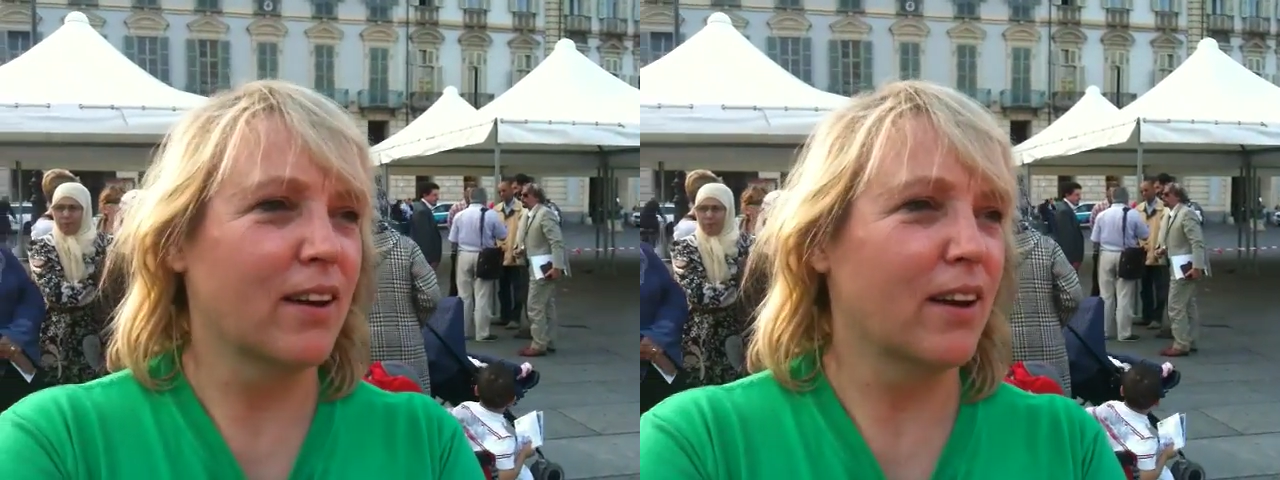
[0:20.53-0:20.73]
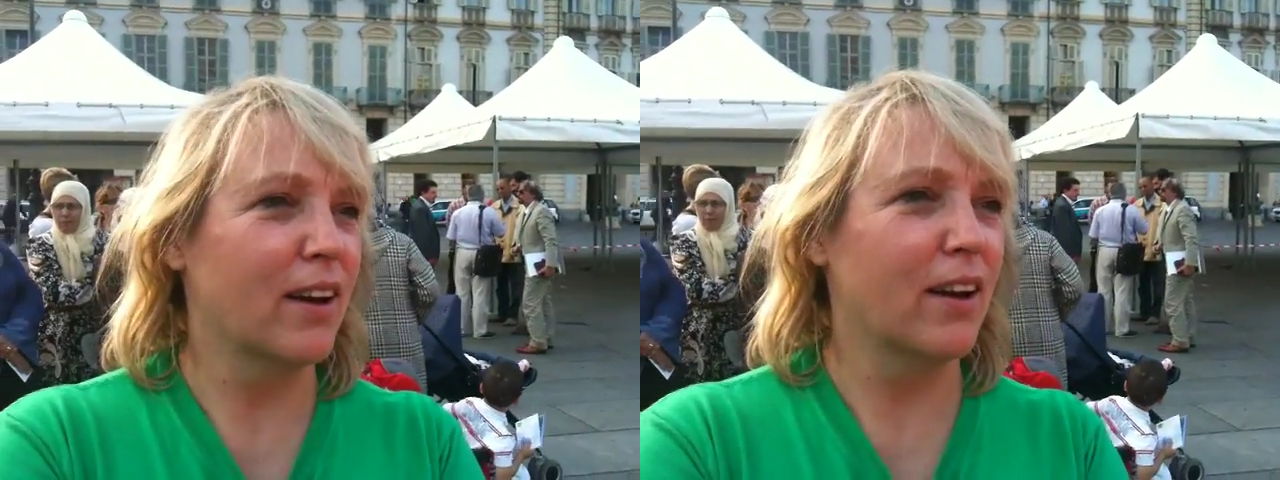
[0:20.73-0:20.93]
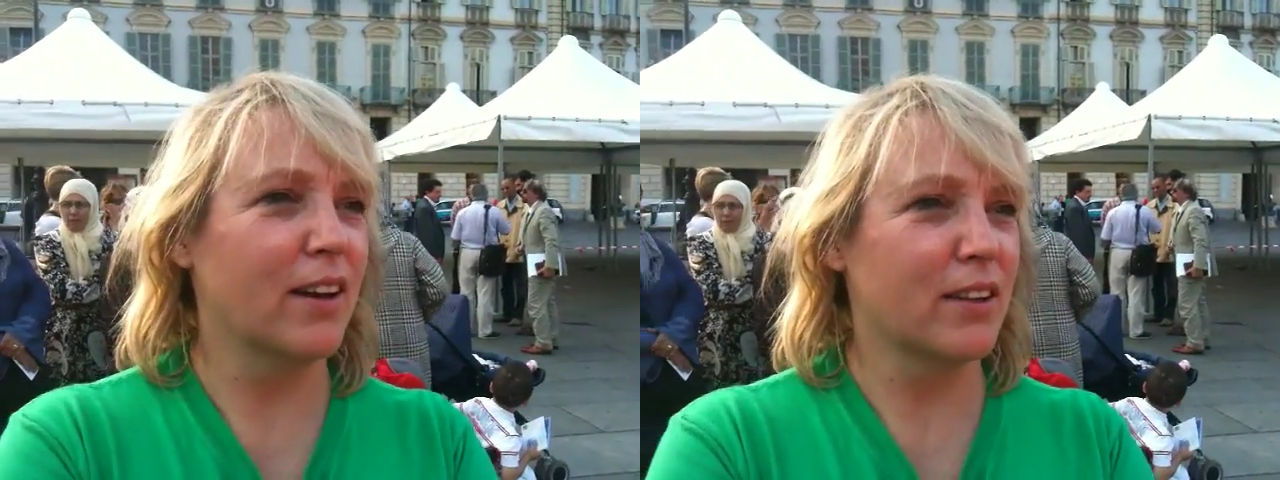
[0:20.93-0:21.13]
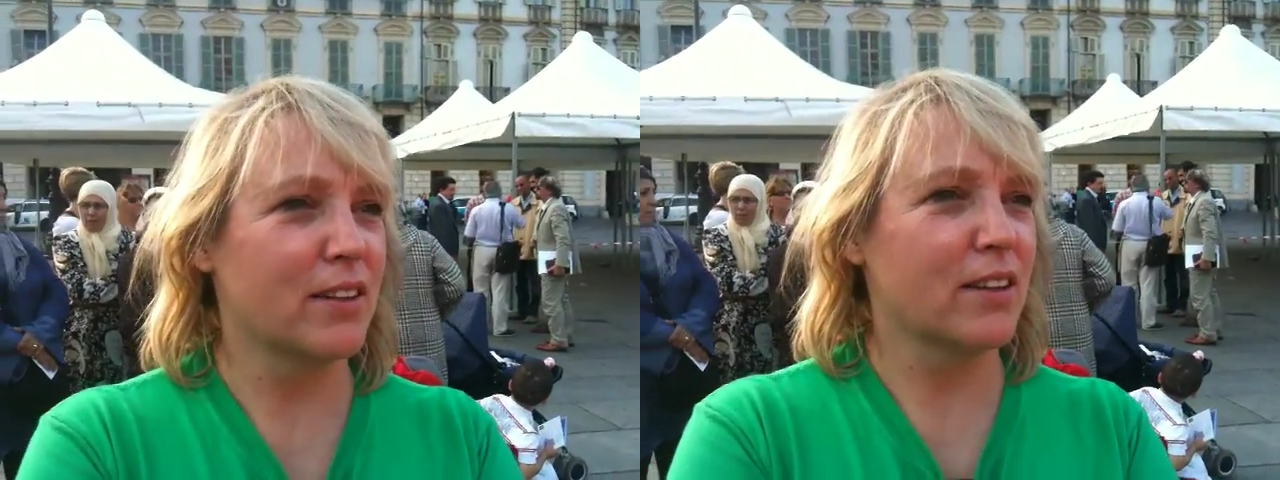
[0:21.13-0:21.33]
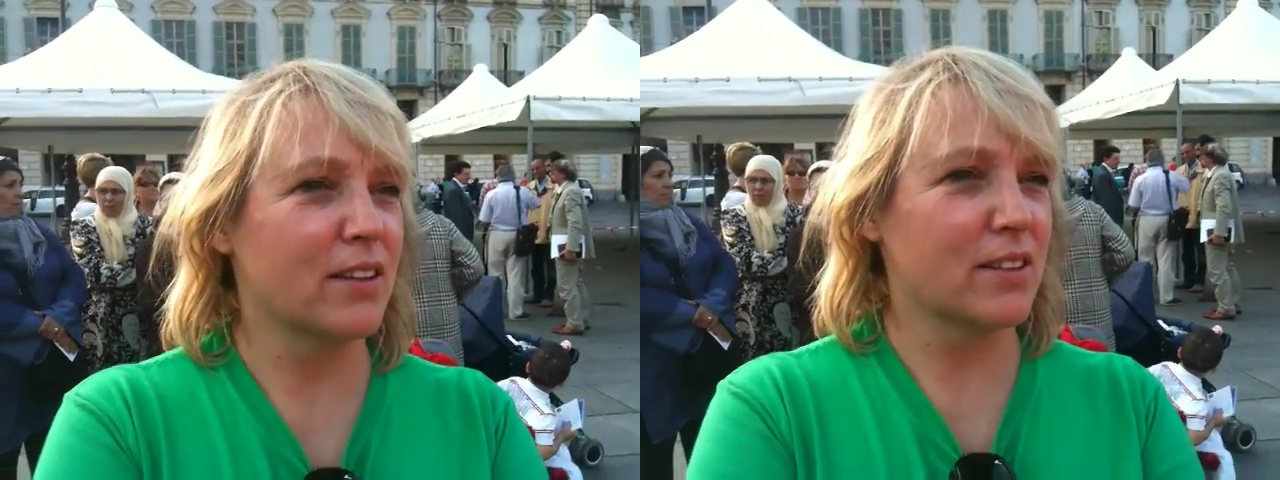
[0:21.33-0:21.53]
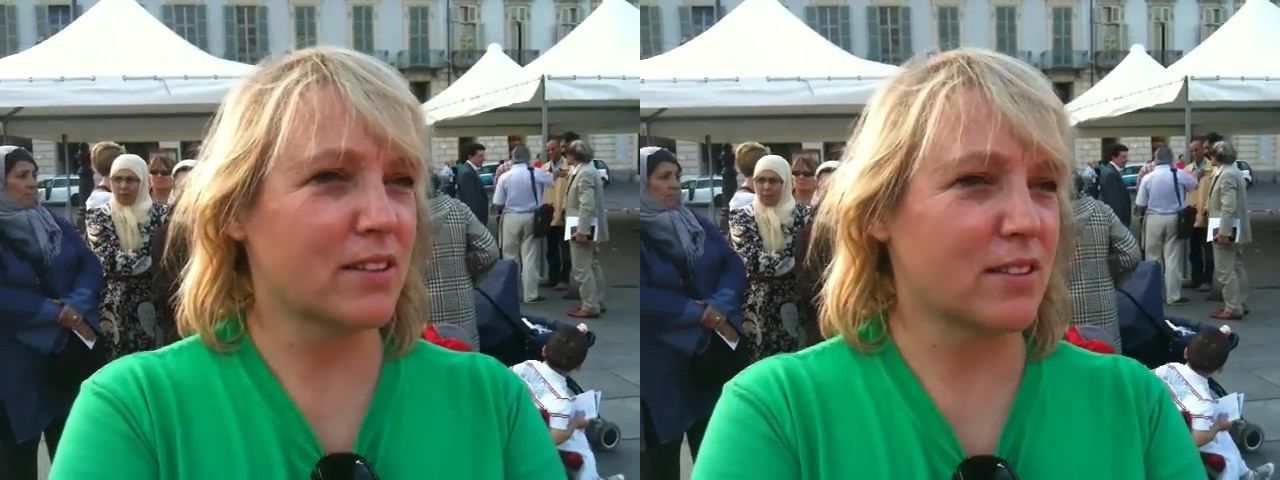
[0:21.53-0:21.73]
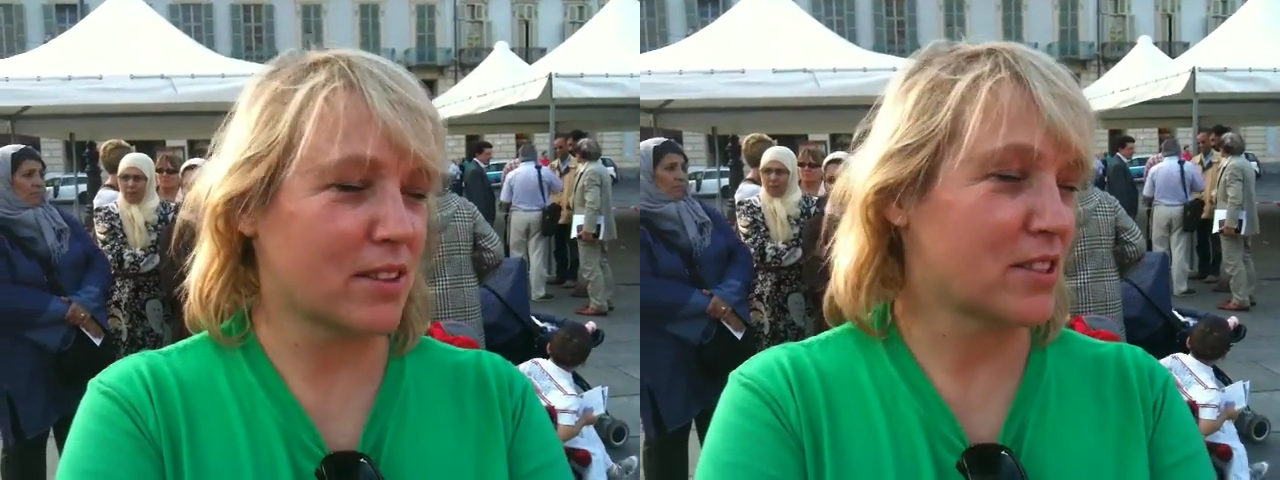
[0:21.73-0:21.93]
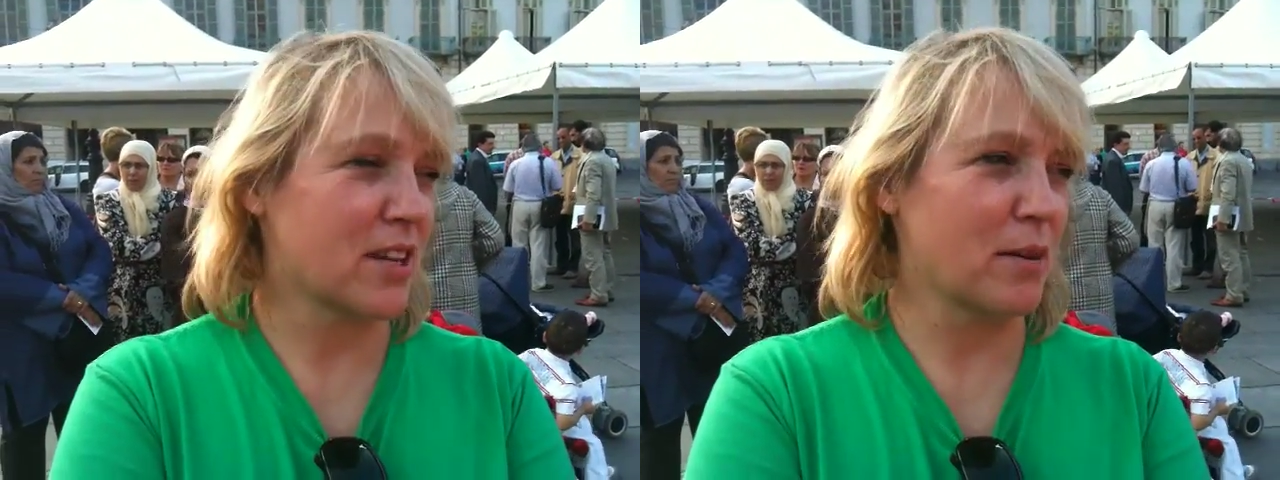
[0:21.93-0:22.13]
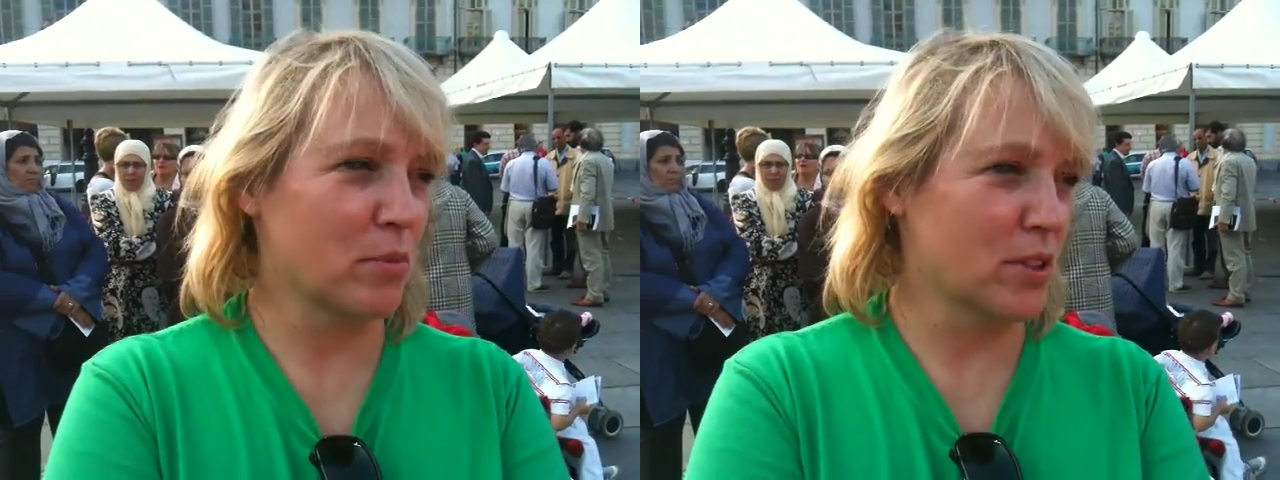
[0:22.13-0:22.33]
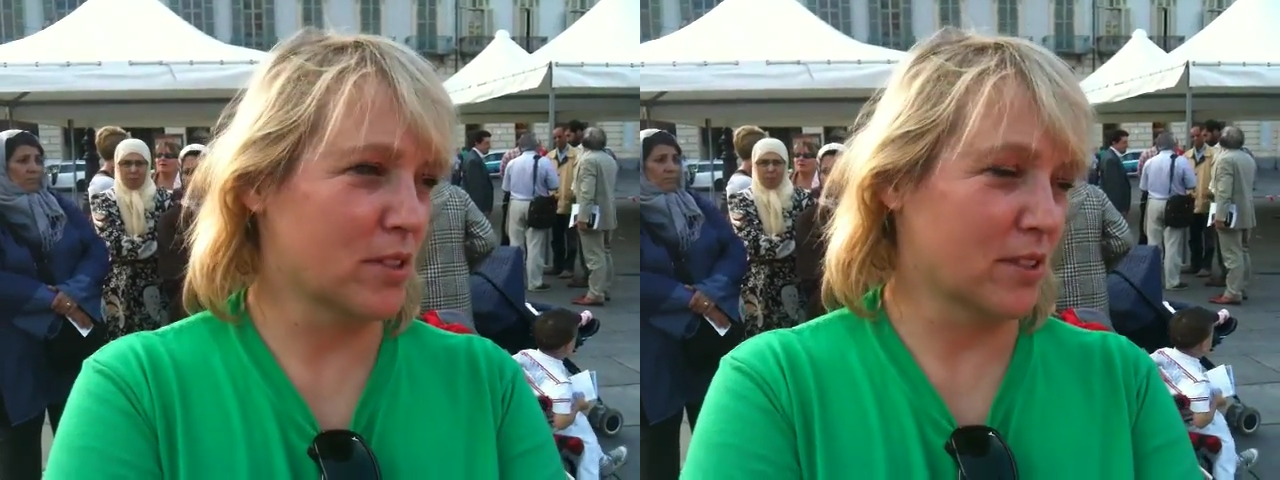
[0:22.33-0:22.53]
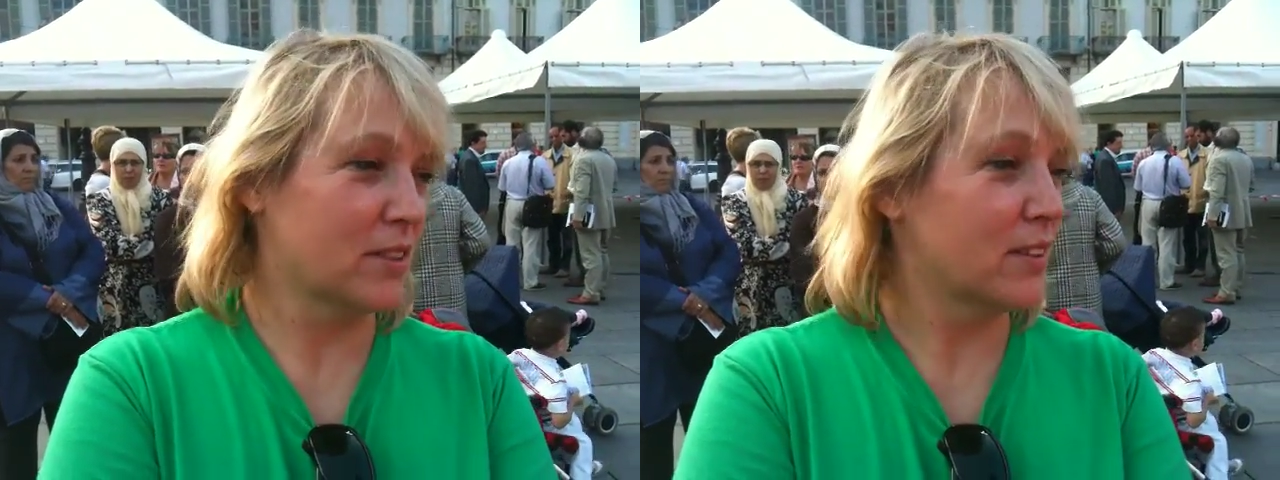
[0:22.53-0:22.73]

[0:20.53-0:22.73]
this experience? Uh, the same reason